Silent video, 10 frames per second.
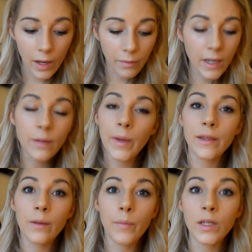I
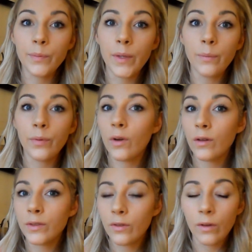recommend that most people
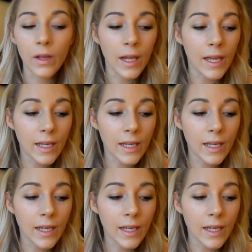contour.